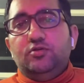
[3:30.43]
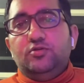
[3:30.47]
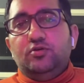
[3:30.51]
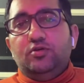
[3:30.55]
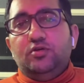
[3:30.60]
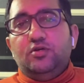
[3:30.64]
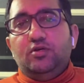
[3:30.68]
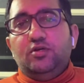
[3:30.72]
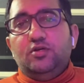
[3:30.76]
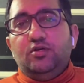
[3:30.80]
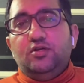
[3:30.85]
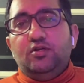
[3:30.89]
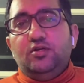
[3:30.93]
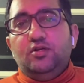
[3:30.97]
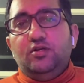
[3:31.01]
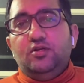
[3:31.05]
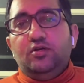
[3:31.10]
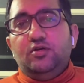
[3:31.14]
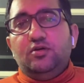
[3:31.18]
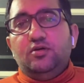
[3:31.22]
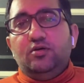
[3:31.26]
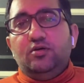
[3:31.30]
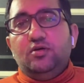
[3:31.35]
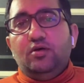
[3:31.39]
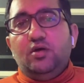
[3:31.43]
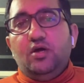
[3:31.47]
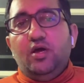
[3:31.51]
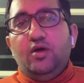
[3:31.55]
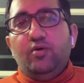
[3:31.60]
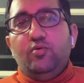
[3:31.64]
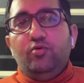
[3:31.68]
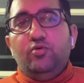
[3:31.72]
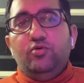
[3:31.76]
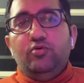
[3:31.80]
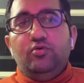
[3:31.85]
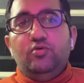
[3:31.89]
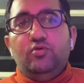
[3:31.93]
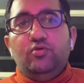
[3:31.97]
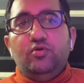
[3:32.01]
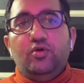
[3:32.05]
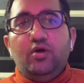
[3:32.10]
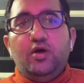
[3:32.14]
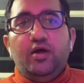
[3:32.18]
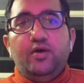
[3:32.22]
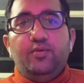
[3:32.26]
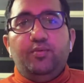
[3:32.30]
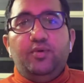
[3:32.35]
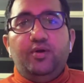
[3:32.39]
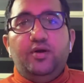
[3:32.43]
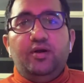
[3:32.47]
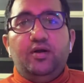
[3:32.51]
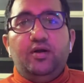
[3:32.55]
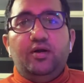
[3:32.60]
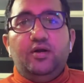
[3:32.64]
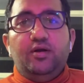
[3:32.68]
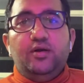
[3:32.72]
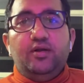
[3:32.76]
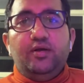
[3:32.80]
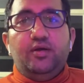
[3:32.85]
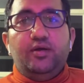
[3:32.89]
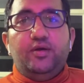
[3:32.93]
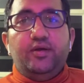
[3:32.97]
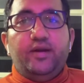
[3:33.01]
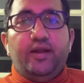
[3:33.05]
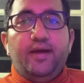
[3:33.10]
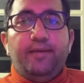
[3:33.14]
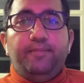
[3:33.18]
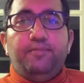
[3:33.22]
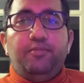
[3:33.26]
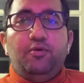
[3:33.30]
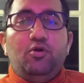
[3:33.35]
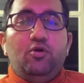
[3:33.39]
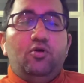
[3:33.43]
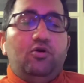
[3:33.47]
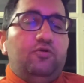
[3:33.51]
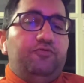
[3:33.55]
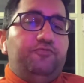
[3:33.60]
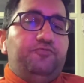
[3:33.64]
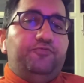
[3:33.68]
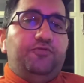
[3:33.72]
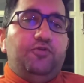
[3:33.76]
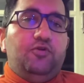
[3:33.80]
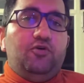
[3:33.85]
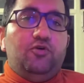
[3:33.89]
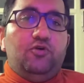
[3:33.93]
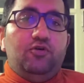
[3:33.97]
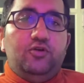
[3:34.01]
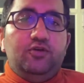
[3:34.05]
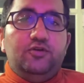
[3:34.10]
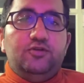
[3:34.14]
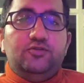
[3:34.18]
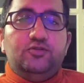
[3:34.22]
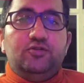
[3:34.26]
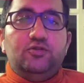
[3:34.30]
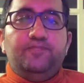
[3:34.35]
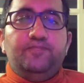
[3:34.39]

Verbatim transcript: and uh, i want i will grab a lot of knowledge